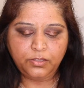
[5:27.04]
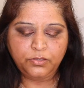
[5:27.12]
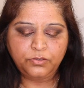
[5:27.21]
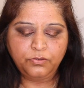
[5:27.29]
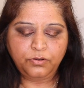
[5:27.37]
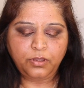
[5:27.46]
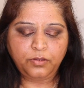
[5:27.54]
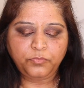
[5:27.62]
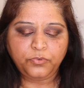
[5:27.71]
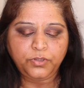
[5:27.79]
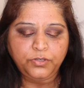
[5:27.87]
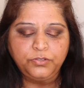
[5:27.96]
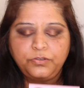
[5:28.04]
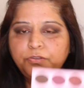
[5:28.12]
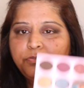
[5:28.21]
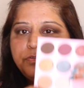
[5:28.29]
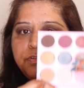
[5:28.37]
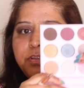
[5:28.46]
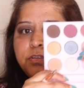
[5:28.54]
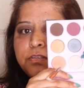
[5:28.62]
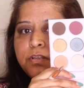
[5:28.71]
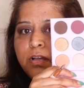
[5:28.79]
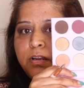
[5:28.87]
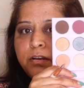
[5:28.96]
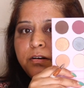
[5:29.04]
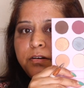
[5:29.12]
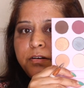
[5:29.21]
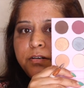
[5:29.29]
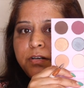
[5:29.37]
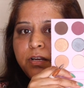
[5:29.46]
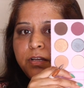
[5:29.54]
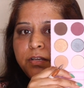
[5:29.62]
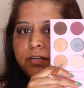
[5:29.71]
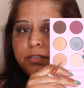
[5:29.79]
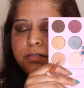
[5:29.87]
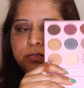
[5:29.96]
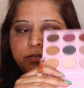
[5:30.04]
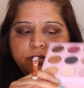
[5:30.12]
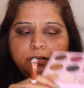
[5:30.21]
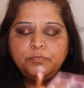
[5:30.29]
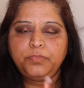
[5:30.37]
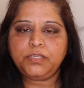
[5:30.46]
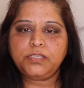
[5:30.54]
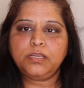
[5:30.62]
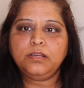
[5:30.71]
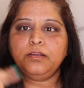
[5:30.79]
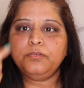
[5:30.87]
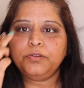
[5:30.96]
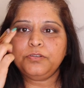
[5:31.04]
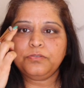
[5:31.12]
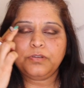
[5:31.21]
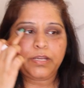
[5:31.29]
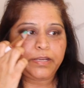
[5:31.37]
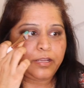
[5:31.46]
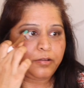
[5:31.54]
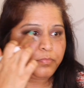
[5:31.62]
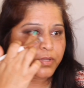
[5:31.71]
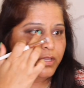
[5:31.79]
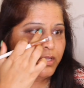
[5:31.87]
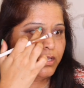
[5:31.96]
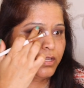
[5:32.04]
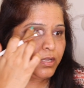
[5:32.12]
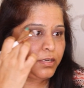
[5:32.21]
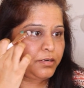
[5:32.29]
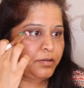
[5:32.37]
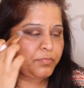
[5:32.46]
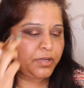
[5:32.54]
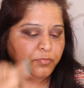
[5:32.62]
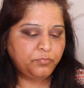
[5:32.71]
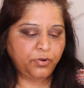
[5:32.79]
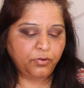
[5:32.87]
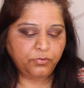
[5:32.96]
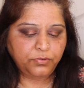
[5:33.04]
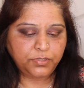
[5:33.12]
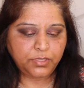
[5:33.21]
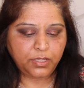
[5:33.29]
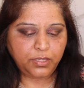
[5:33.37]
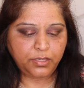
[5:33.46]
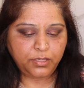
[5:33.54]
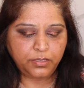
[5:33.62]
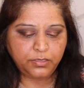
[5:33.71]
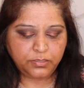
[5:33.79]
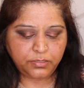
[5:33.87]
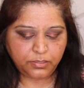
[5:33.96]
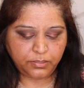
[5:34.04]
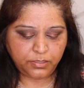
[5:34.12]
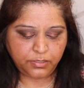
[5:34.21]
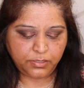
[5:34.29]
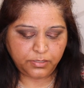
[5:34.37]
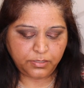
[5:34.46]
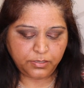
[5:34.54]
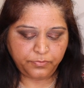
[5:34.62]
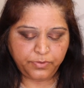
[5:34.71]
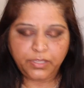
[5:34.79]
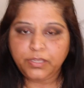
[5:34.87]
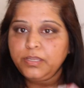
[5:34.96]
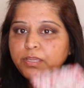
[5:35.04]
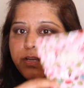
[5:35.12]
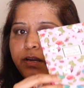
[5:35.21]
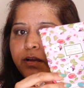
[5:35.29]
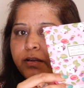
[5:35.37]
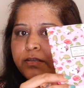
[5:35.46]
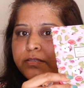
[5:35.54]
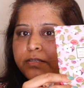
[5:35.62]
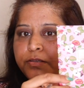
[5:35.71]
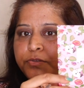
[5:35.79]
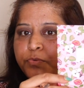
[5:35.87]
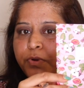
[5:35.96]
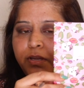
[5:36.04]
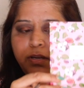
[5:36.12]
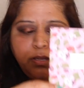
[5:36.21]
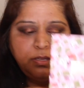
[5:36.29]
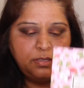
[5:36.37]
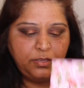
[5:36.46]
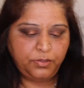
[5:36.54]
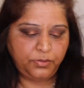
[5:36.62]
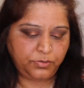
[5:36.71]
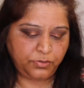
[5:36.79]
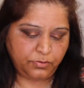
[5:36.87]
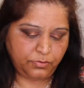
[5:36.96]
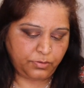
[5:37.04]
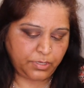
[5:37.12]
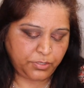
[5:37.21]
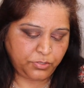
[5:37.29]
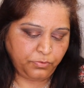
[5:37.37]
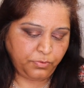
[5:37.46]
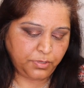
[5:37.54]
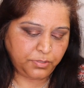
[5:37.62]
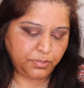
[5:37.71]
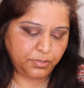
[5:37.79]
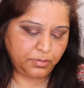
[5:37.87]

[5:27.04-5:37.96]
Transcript: So now I'm going to use this color, and I'm basically going to clean up under my brows, and this is the Winky Lux, this one. So let's do it.